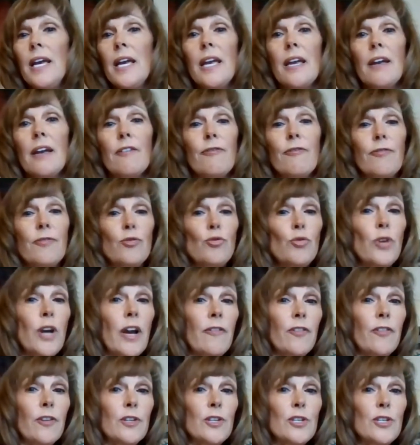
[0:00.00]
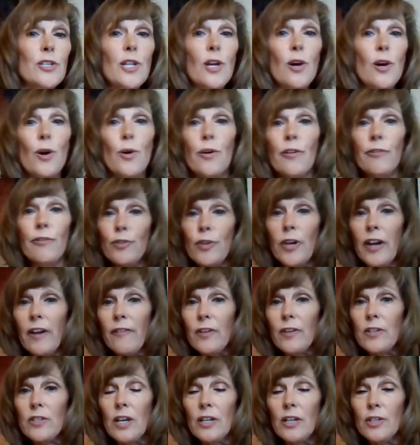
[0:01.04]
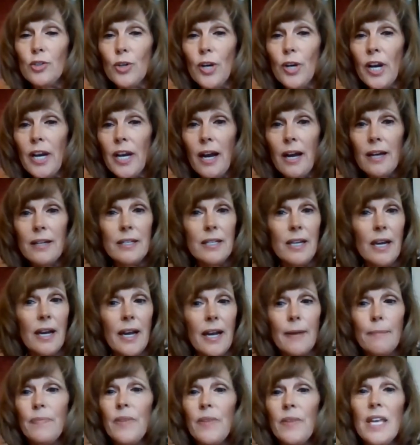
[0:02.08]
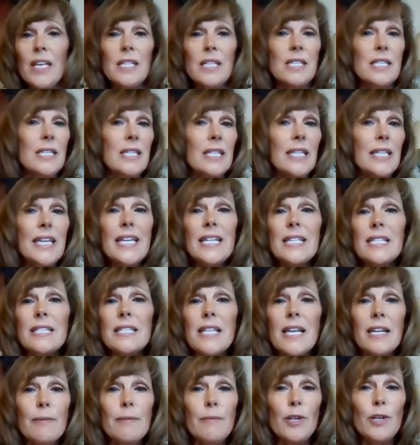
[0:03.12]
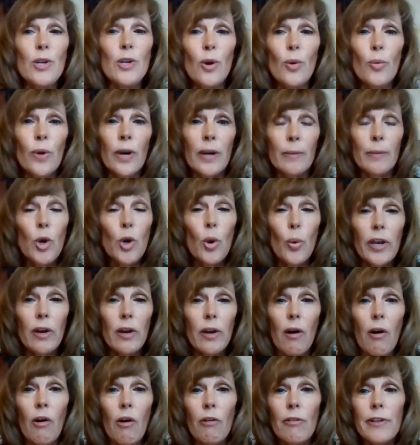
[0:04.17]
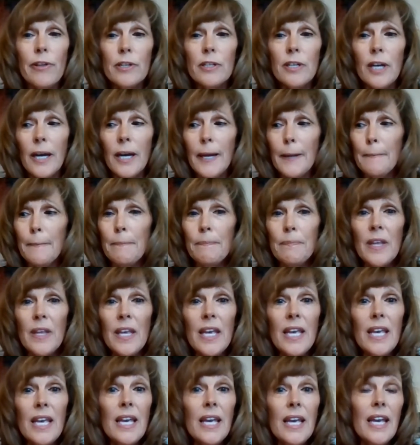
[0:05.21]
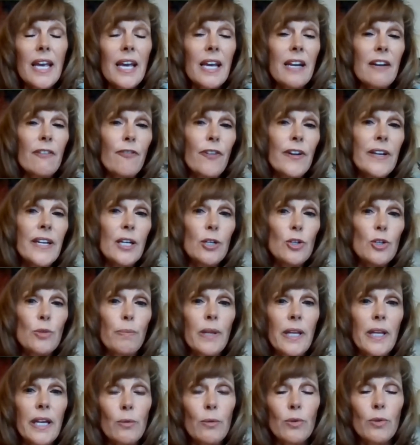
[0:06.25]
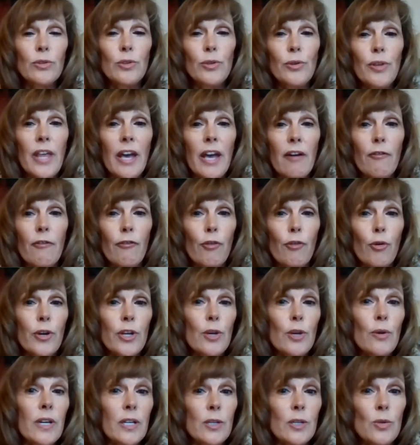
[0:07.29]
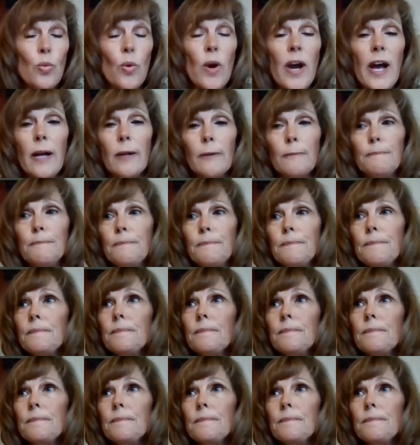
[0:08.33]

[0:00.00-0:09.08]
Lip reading: If traffic's slow, if traffic's on time, it's letting me know where I'm going all the time. And a financial plan will do that for you as well.